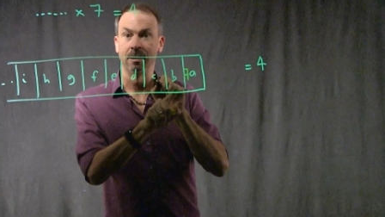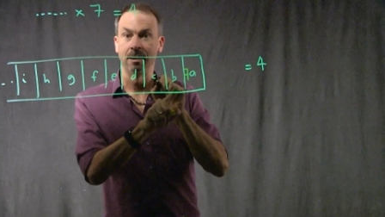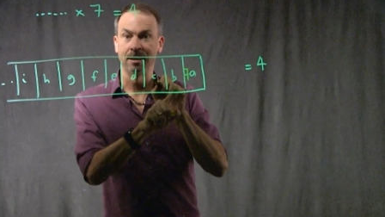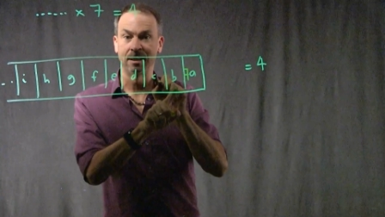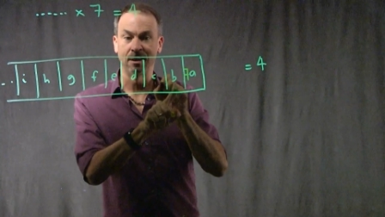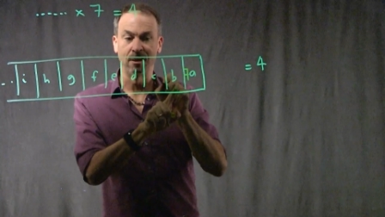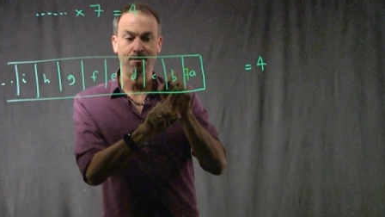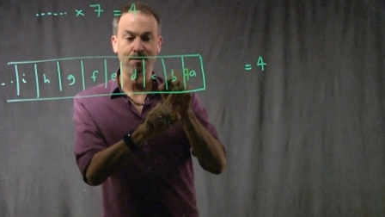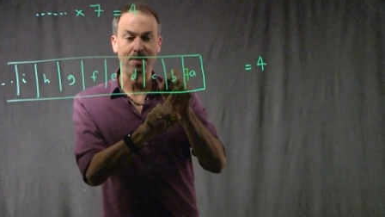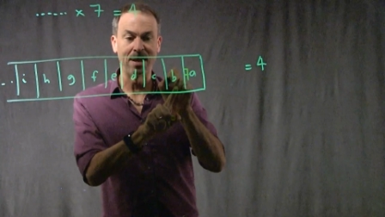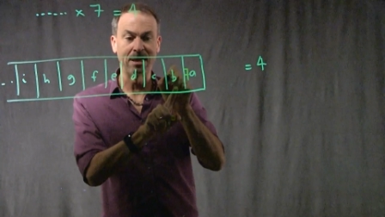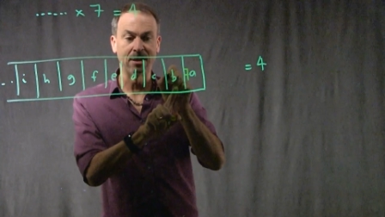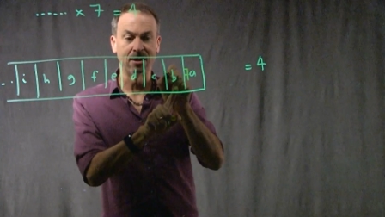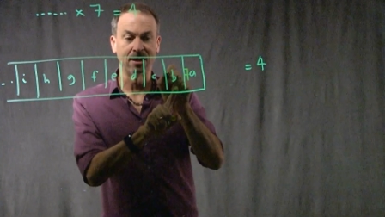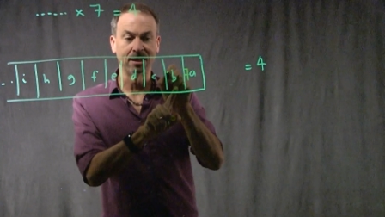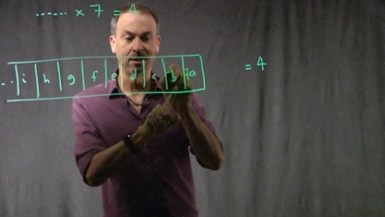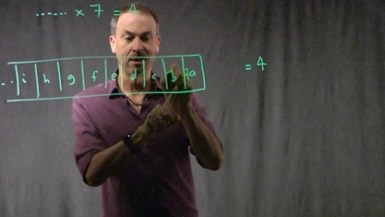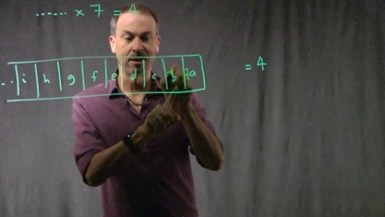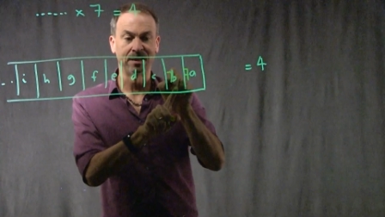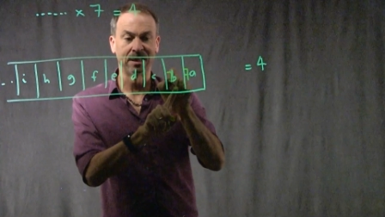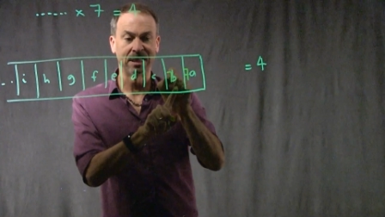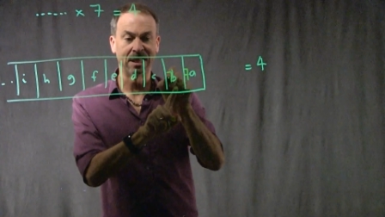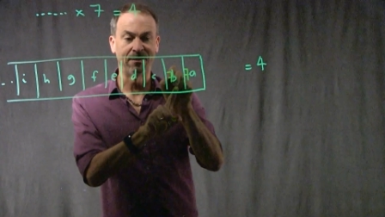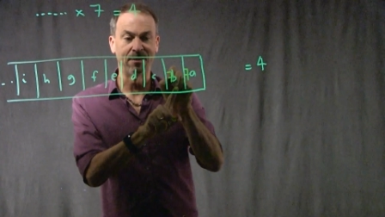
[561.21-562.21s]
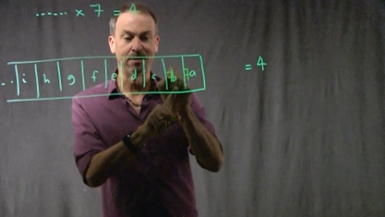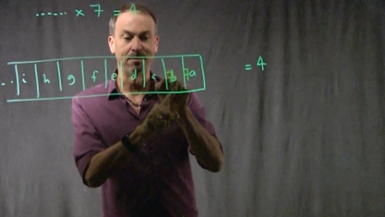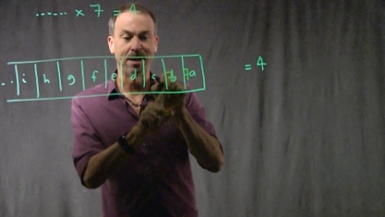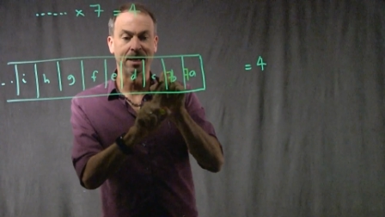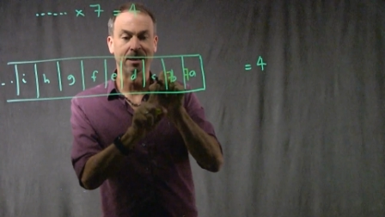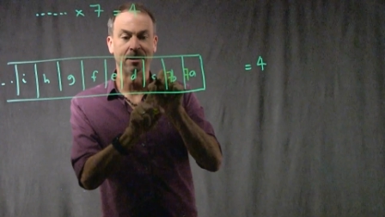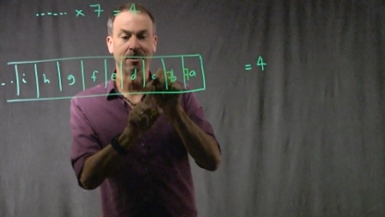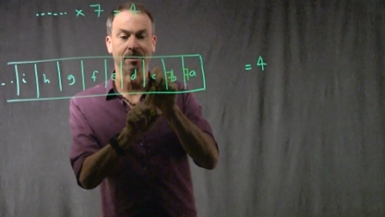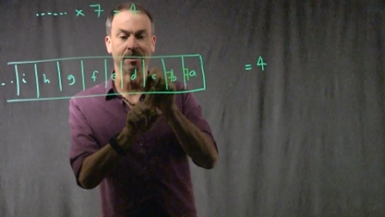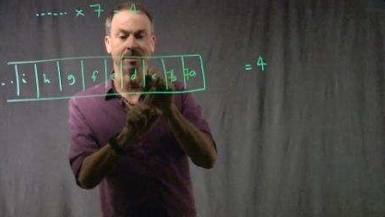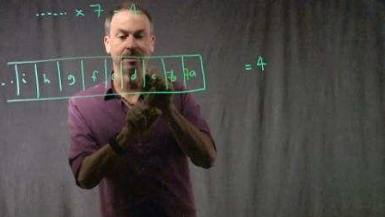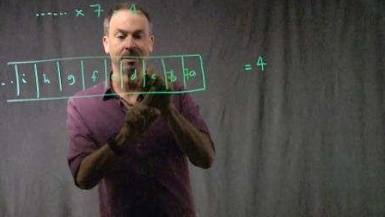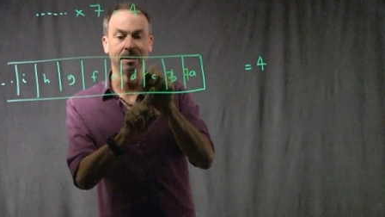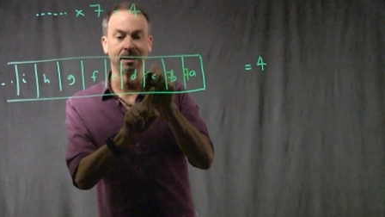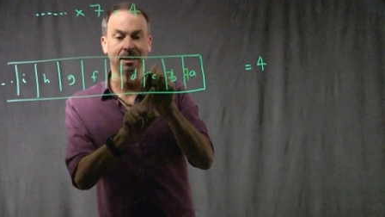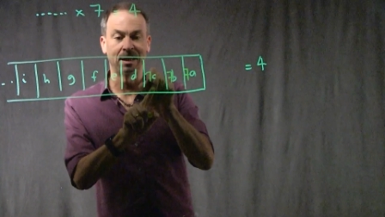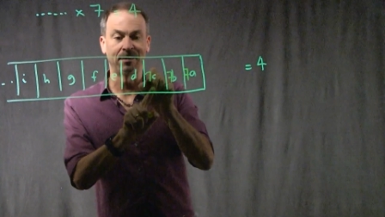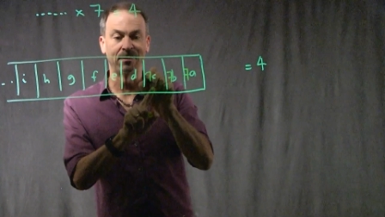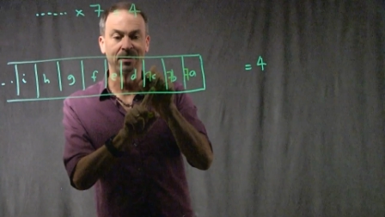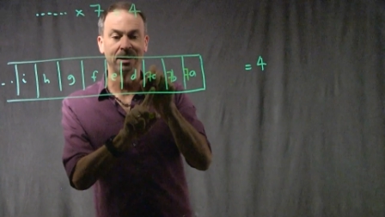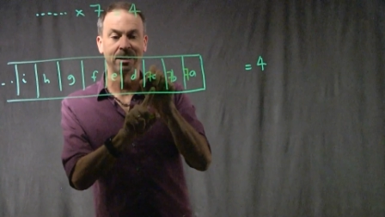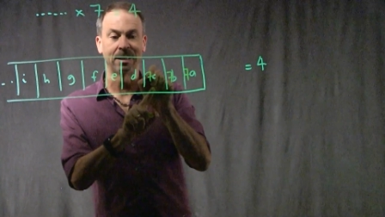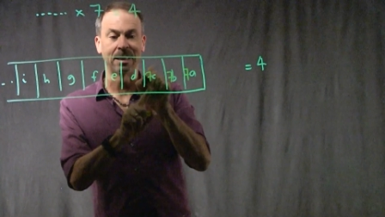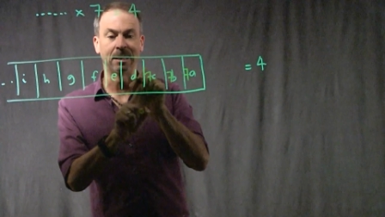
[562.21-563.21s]
So the B dots are seven B dots,
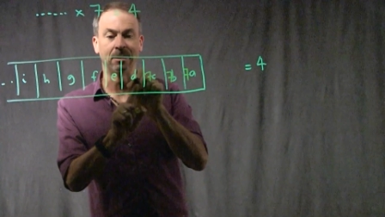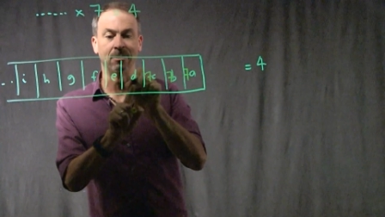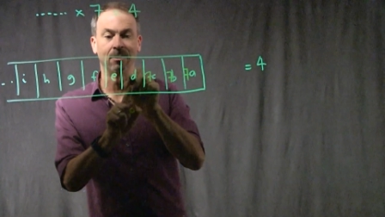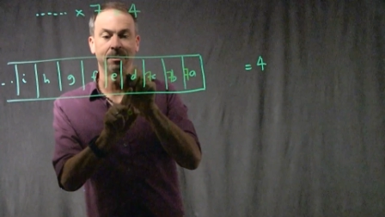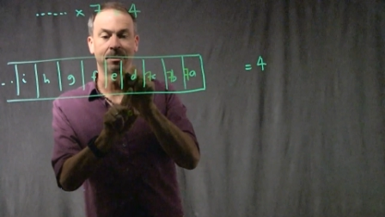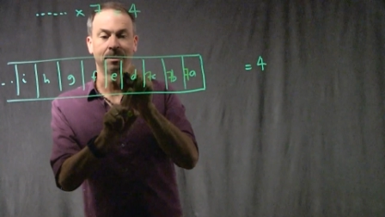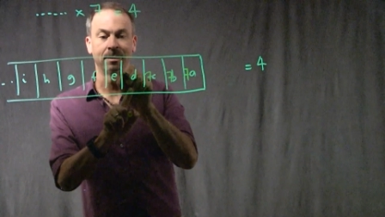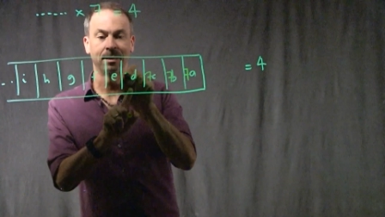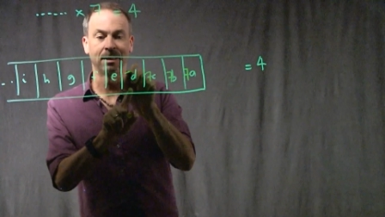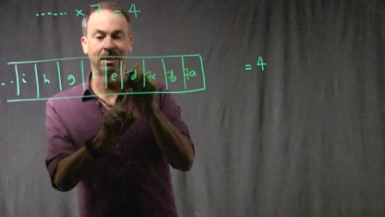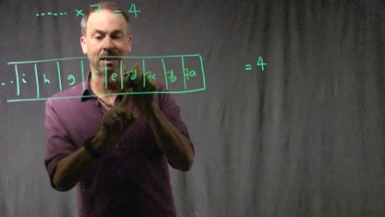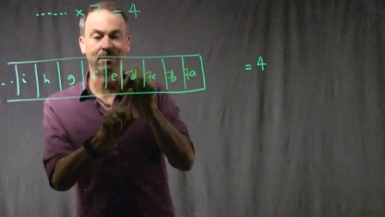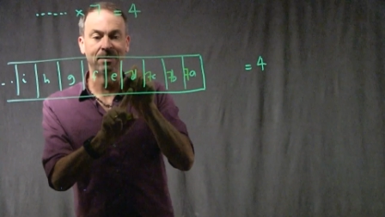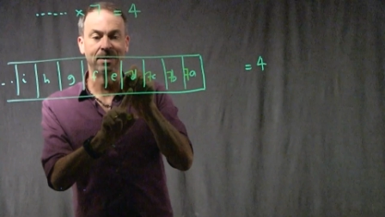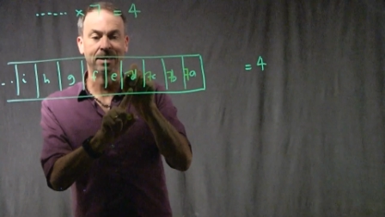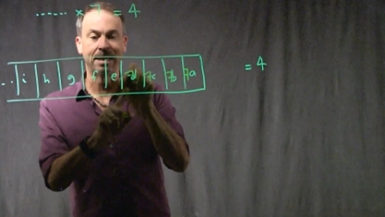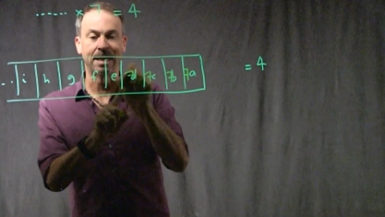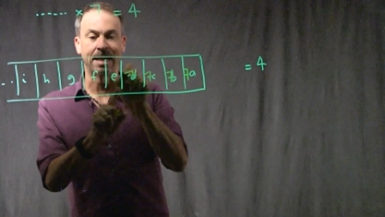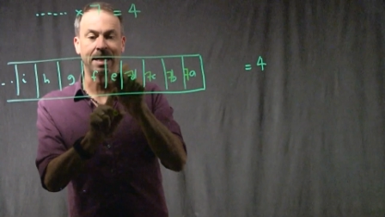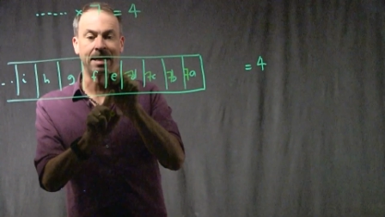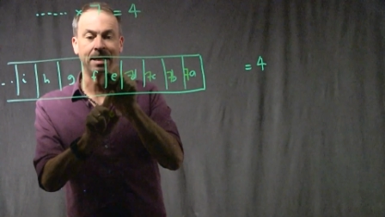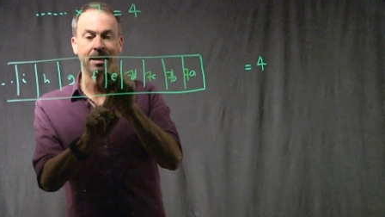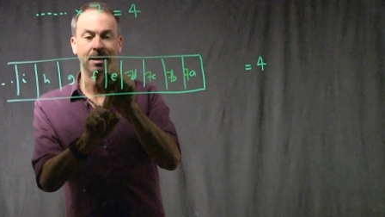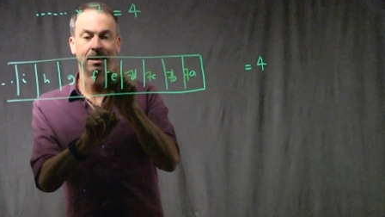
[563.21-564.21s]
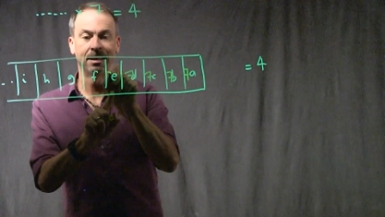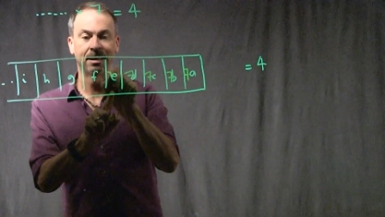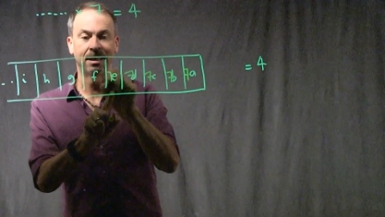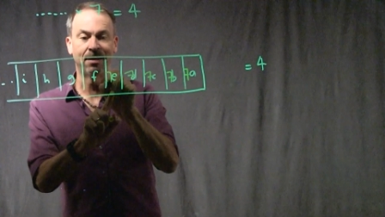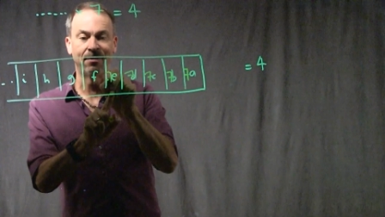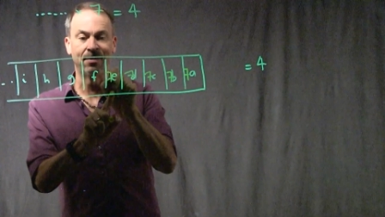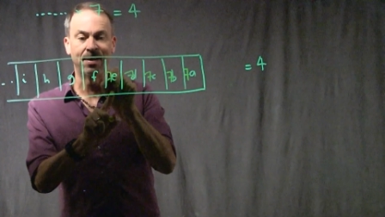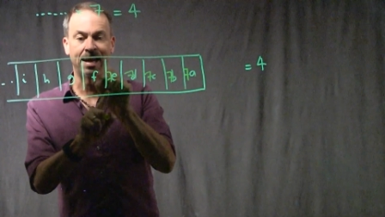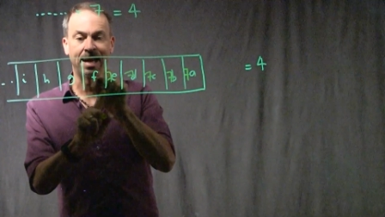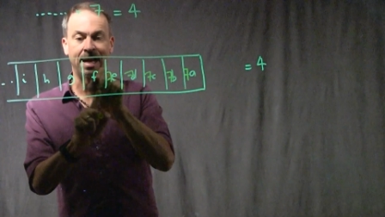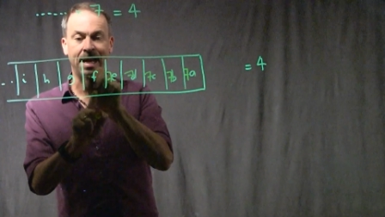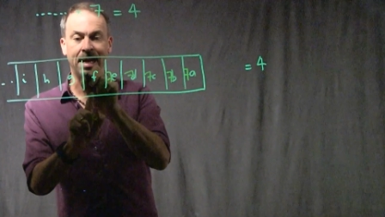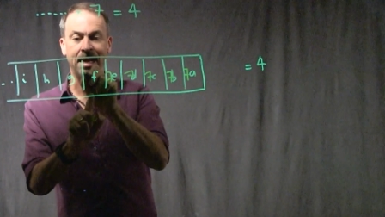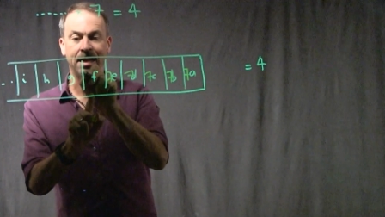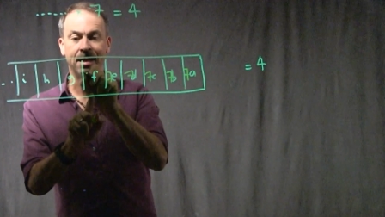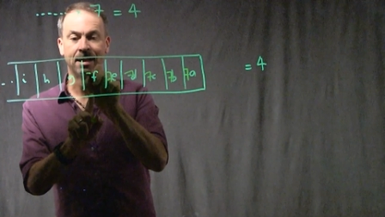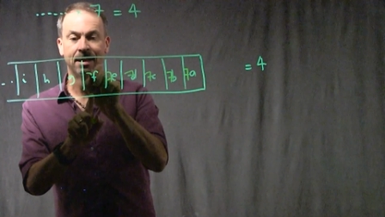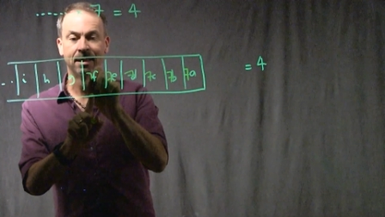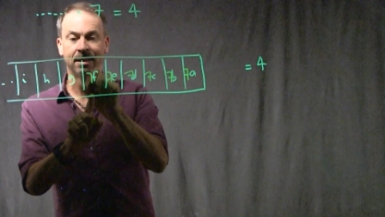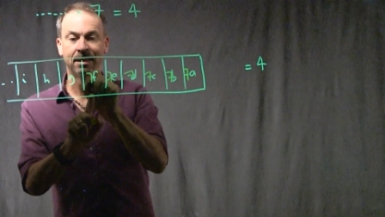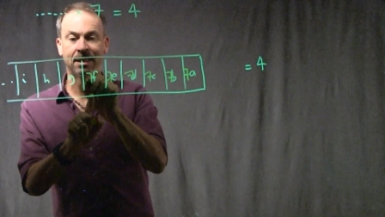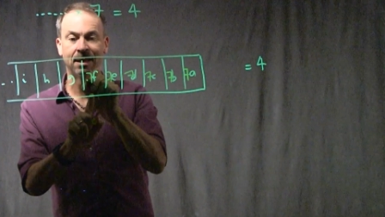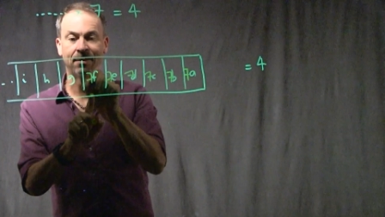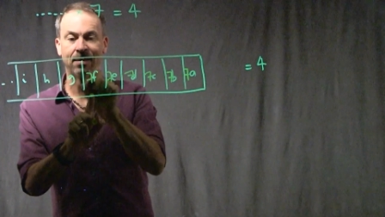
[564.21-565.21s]
seven C dots, seven D, seven E,
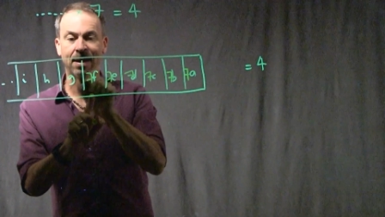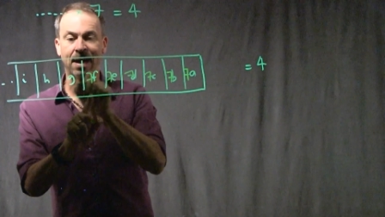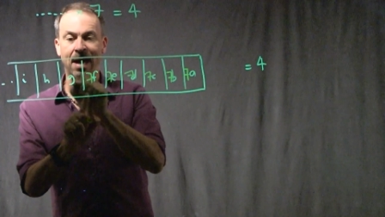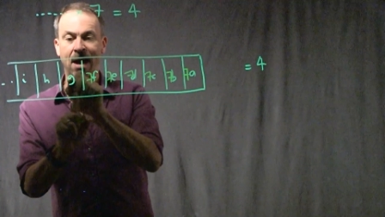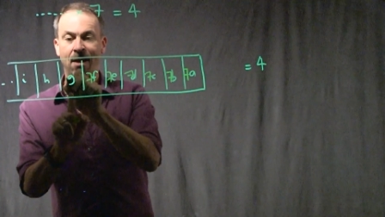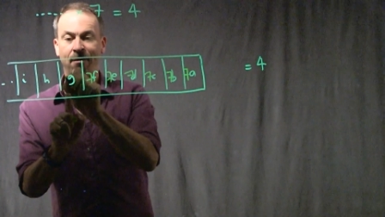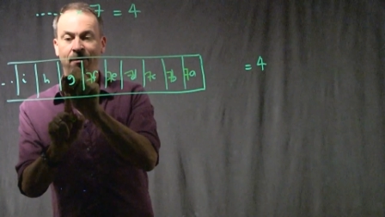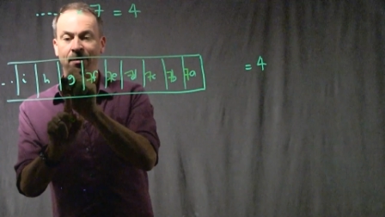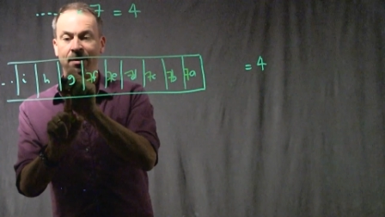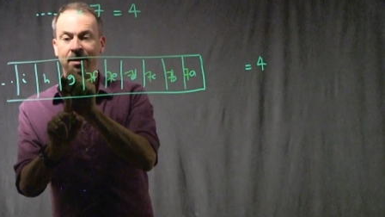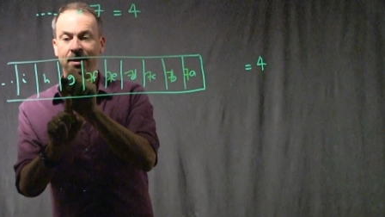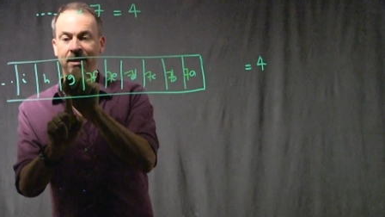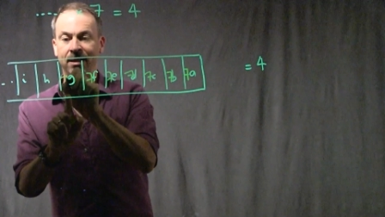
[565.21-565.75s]
seven F,